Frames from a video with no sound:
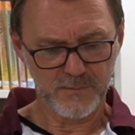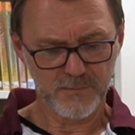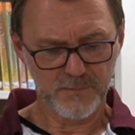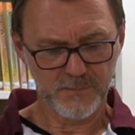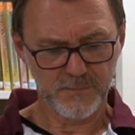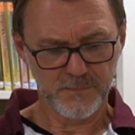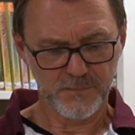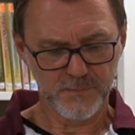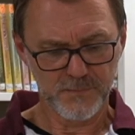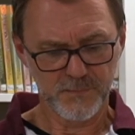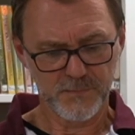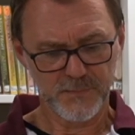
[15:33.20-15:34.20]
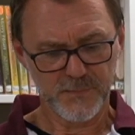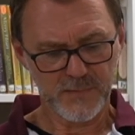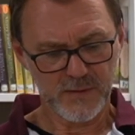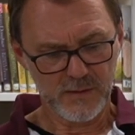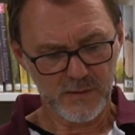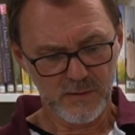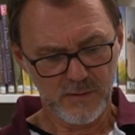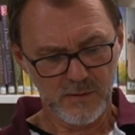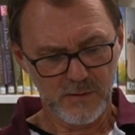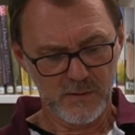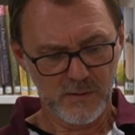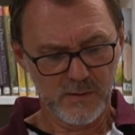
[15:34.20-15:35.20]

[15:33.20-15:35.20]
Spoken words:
(no one is talking)